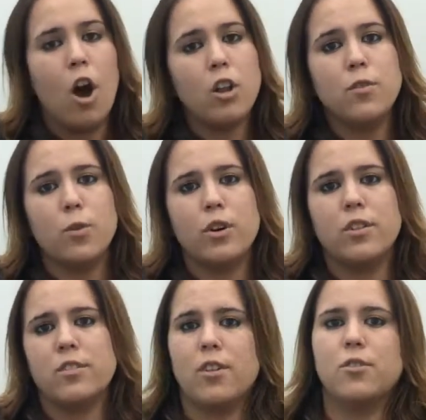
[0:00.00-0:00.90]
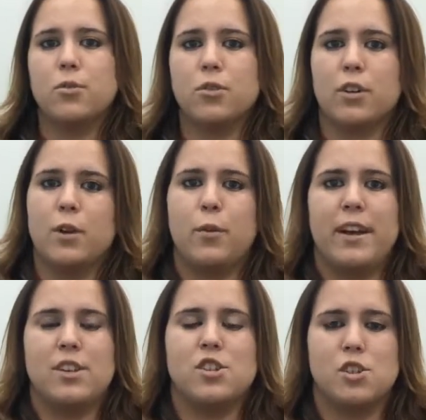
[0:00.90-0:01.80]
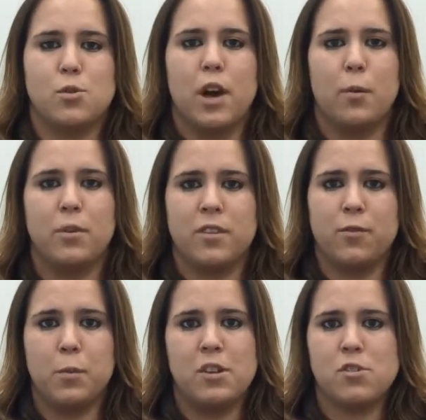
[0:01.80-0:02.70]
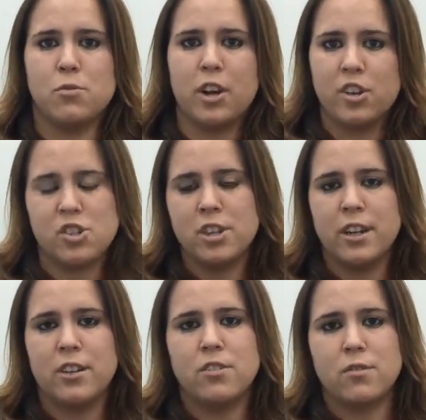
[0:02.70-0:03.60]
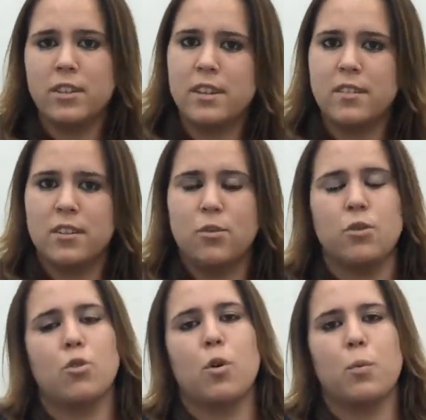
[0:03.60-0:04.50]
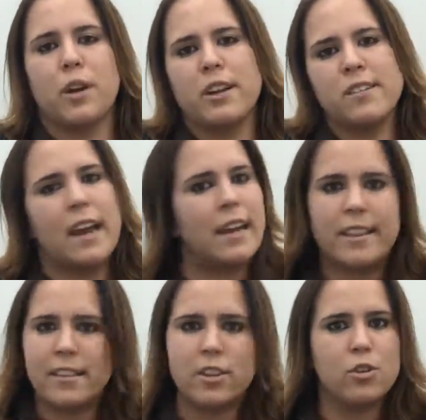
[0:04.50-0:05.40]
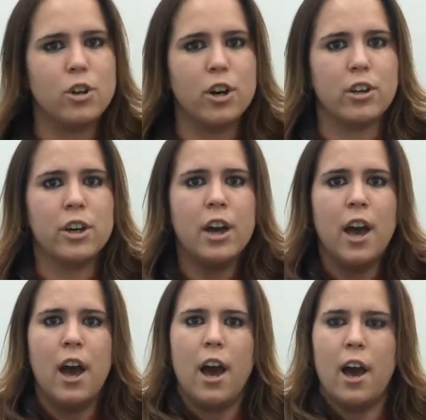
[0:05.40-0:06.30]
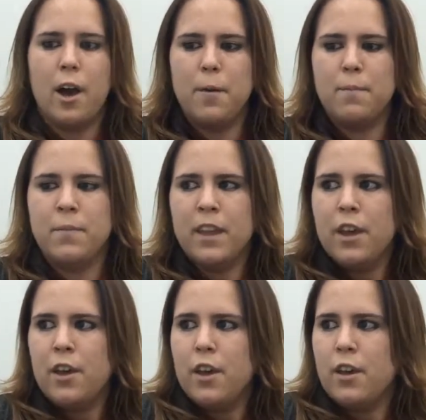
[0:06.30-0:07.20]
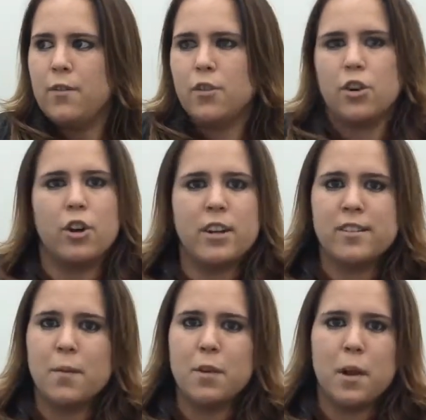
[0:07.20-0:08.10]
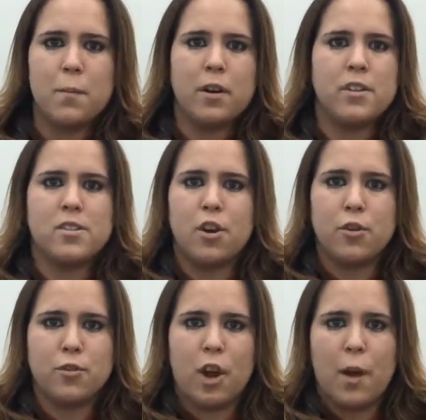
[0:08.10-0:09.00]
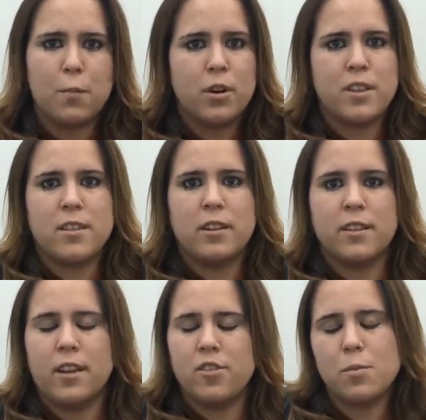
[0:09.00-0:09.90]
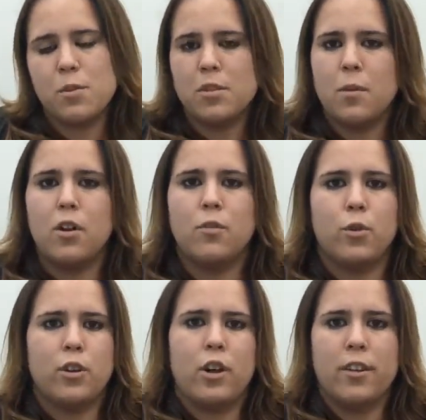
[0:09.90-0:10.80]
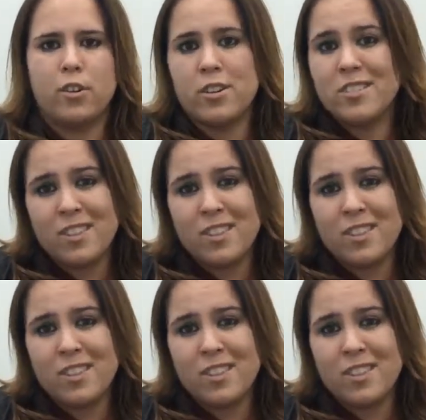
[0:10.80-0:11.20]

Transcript: Olive oil is also a great way to help with inflammation reduction, and it's really easy to incorporate into anything that you cook. If you're cooking something up on a stovetop or anything like that, just put some olive oil on there